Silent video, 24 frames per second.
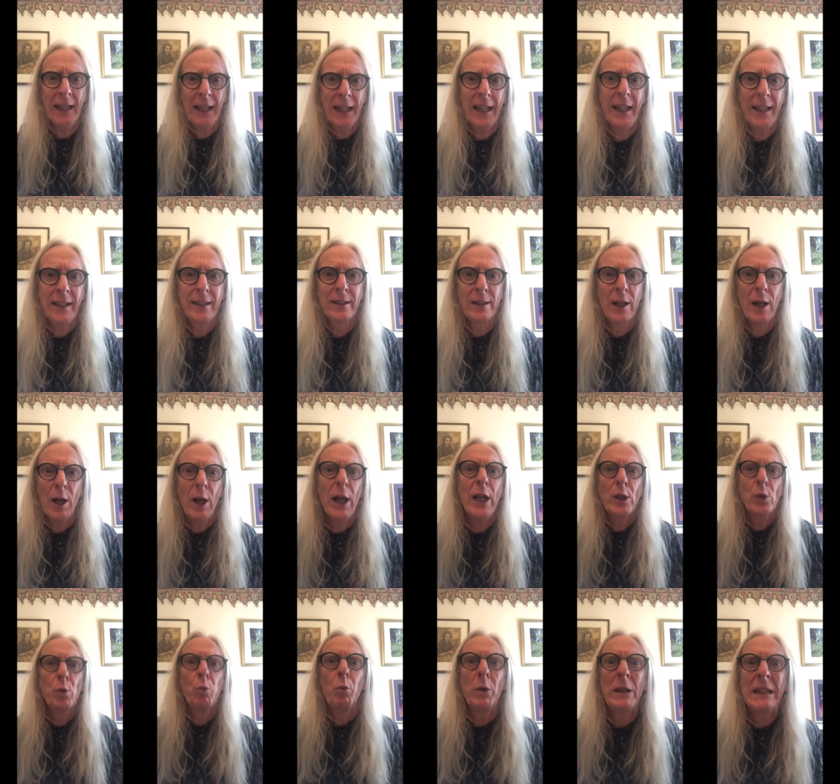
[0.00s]
it's
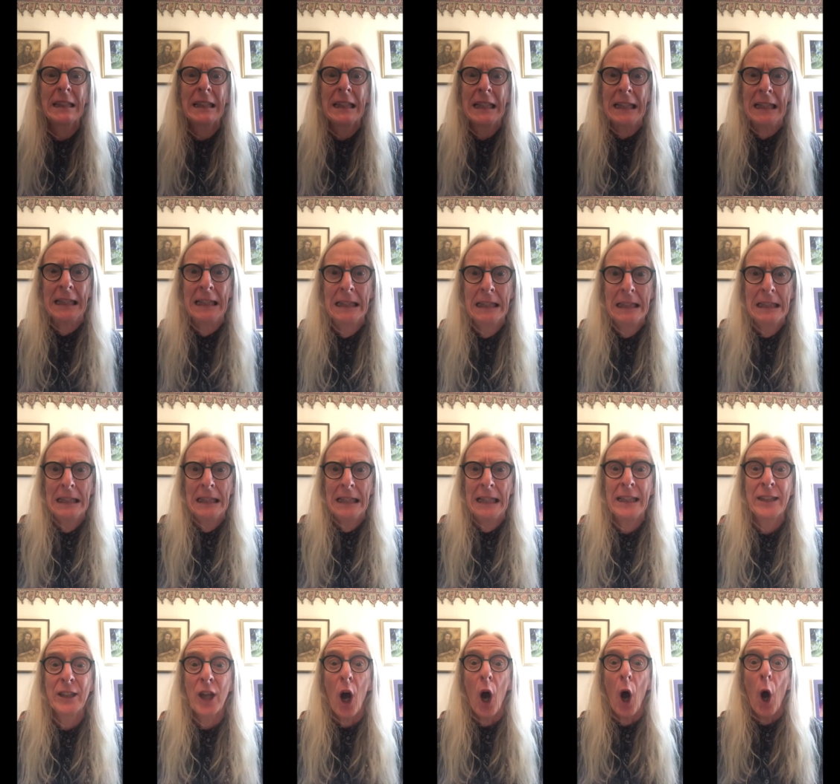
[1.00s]
whiskey,
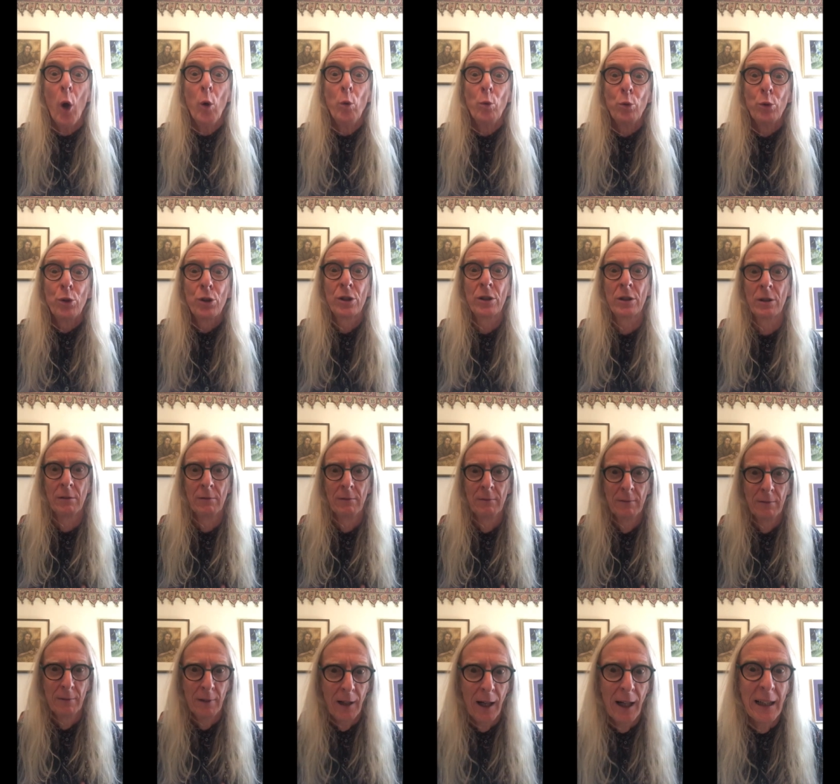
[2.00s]
it's oats,
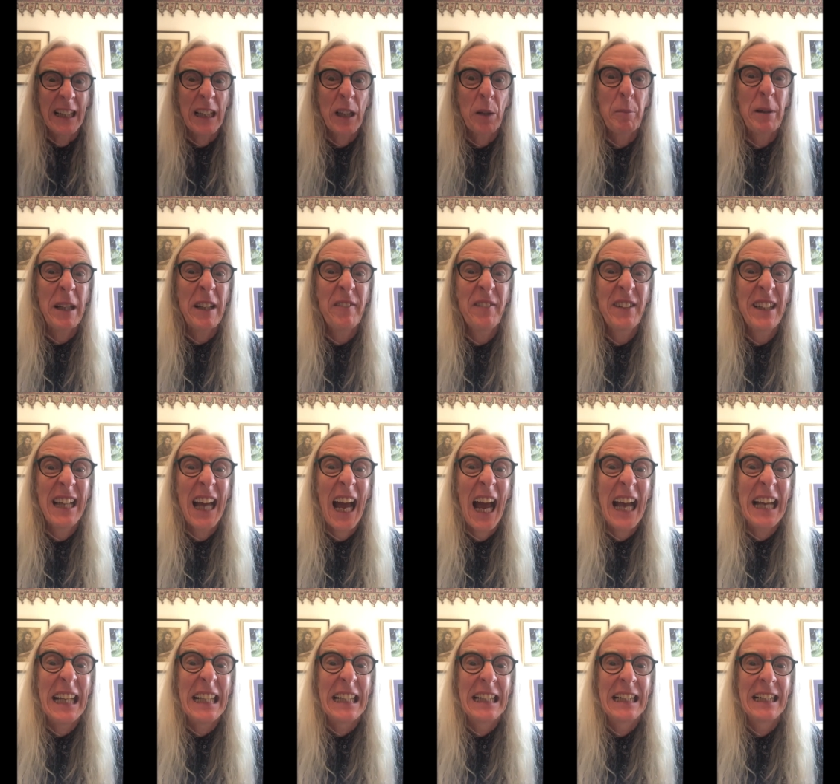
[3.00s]
a little bit of
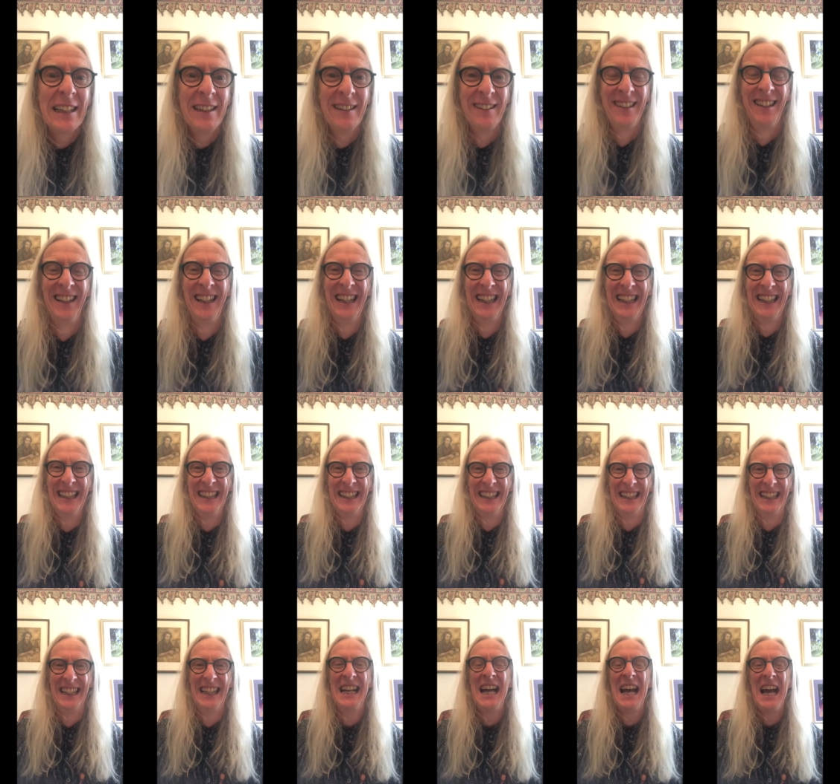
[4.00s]
cake.
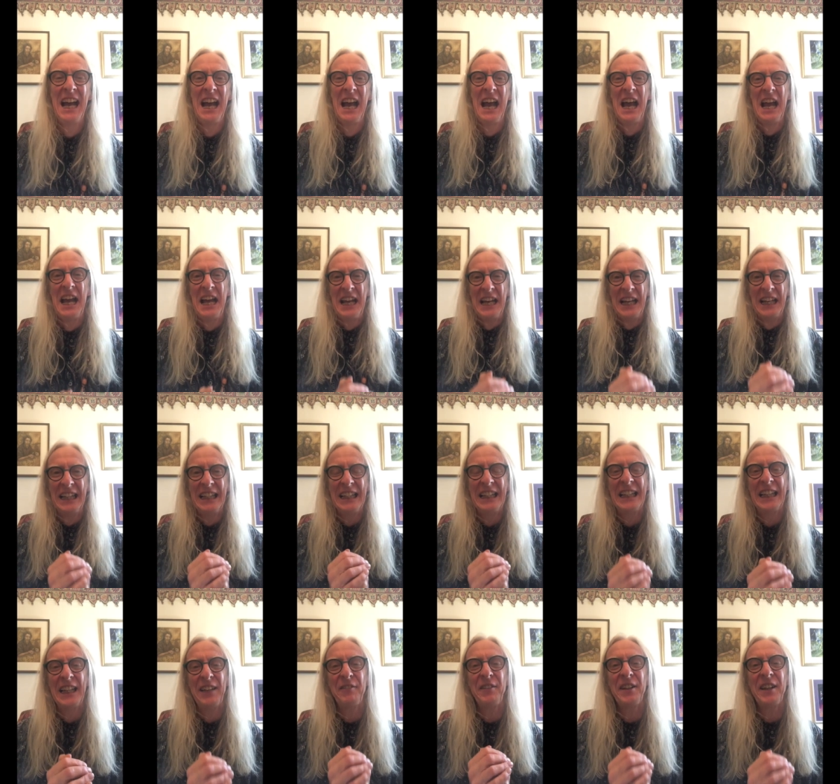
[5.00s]

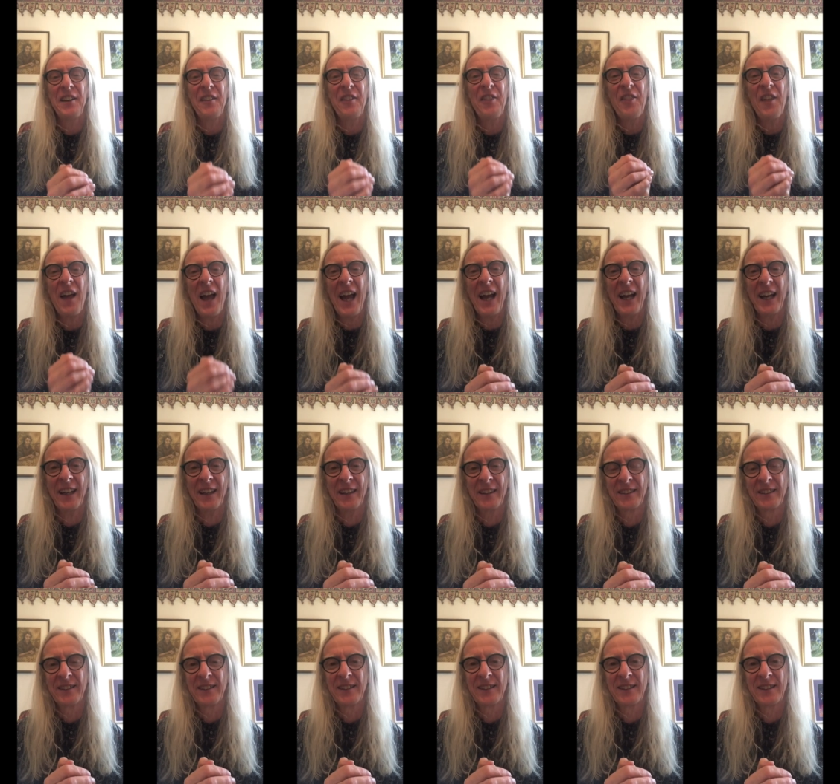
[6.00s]
In giving
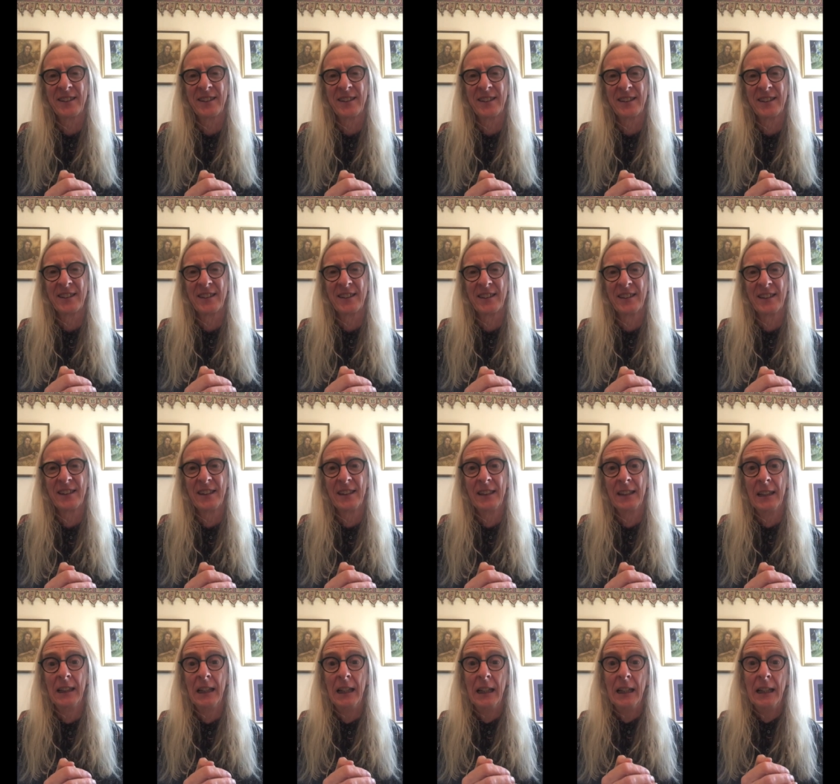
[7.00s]
thanks.
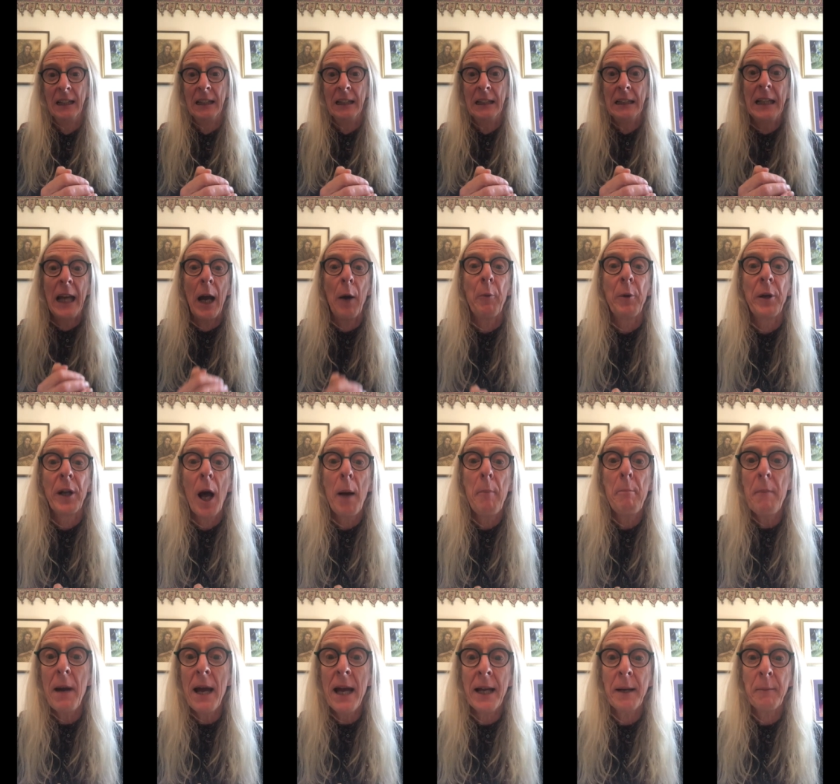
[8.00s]
Yet when I
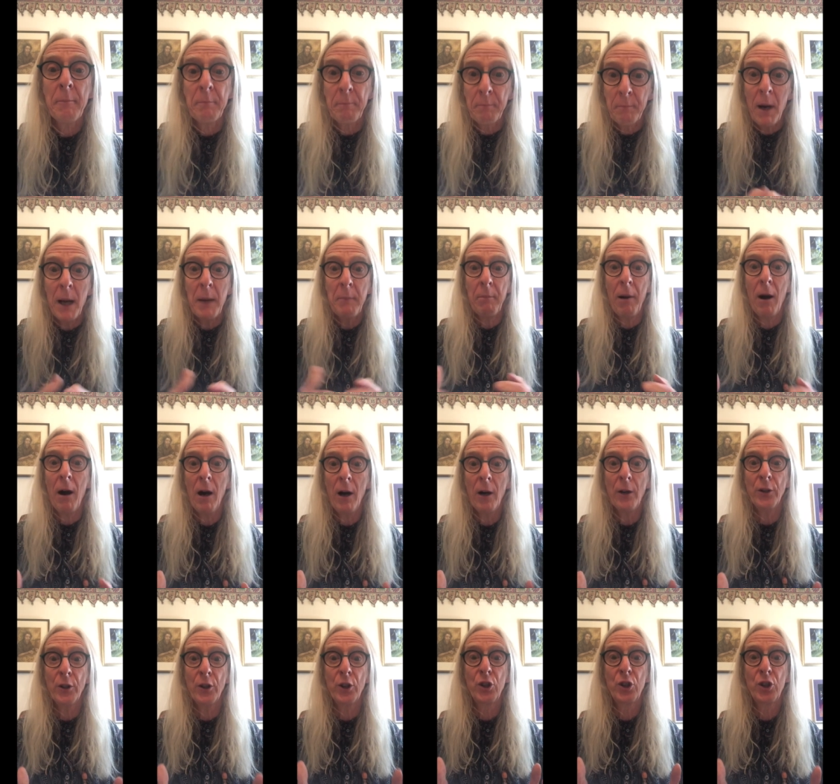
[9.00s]
met my
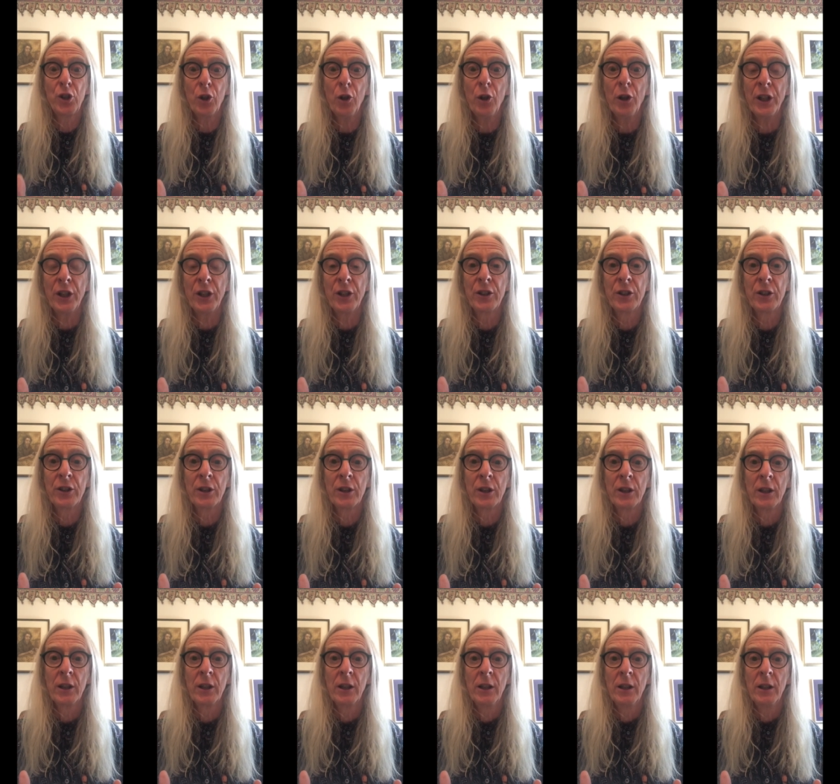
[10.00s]
partner Joyce,
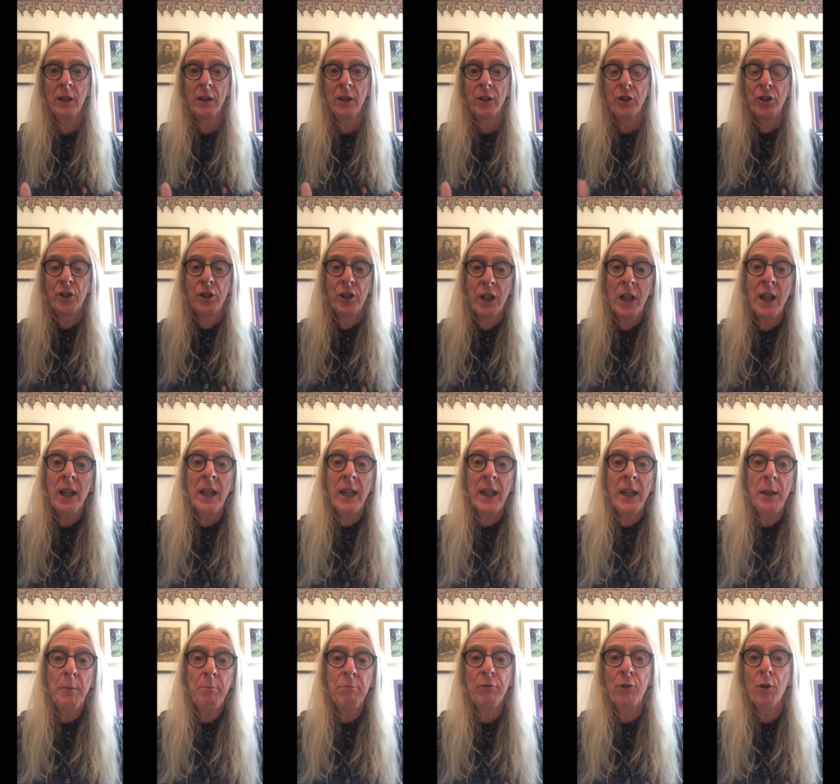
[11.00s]

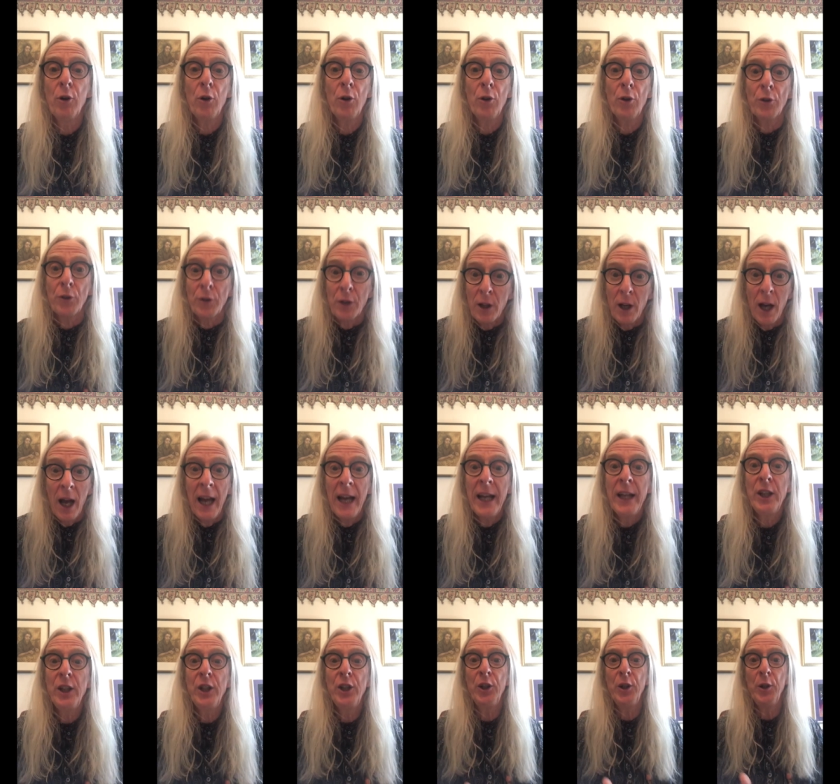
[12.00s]
she brought
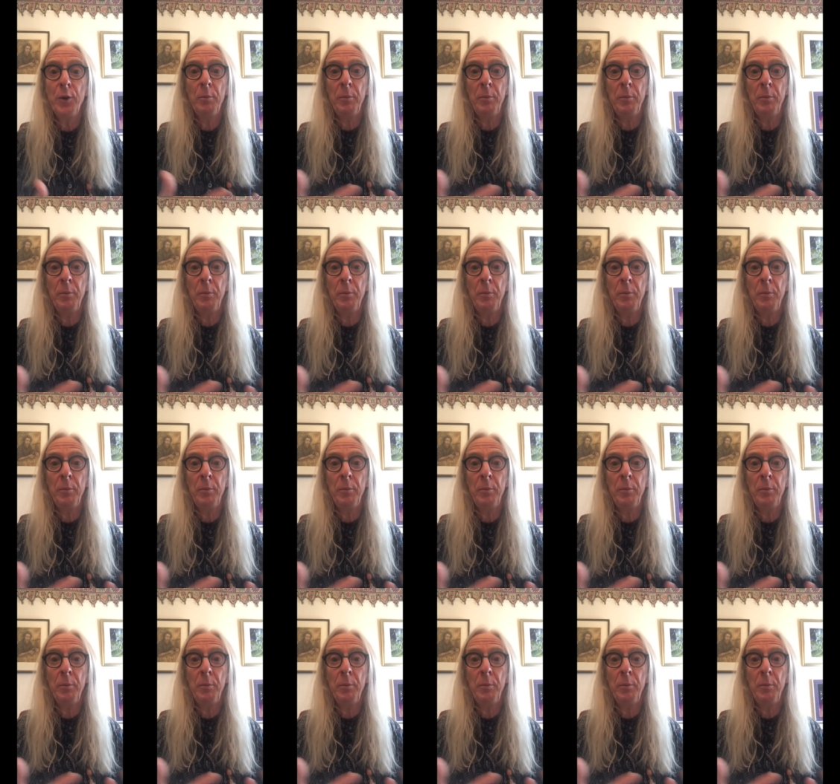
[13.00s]
a new